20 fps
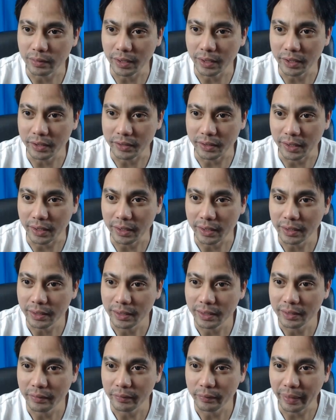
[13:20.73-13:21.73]
area,
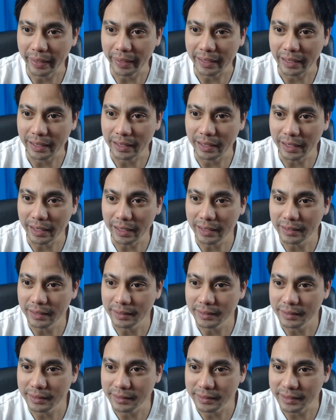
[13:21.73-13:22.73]
right click,
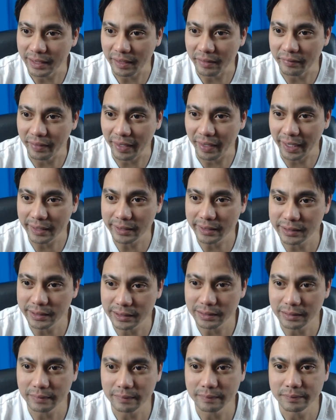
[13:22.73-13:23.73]
save
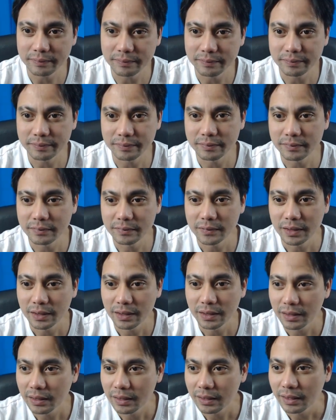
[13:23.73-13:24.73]
as,
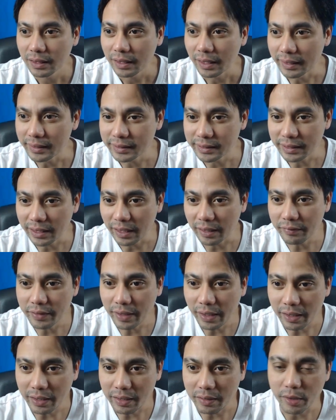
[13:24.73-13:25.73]
and save
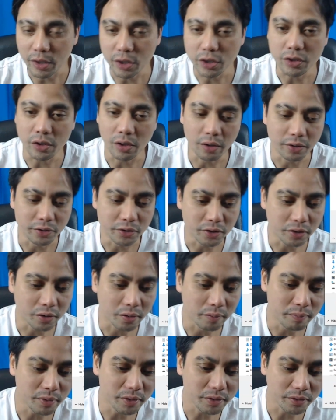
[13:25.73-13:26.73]
the image on your
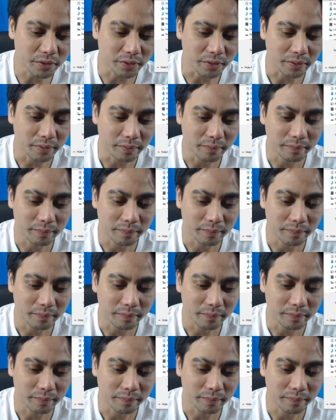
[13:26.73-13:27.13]
computer.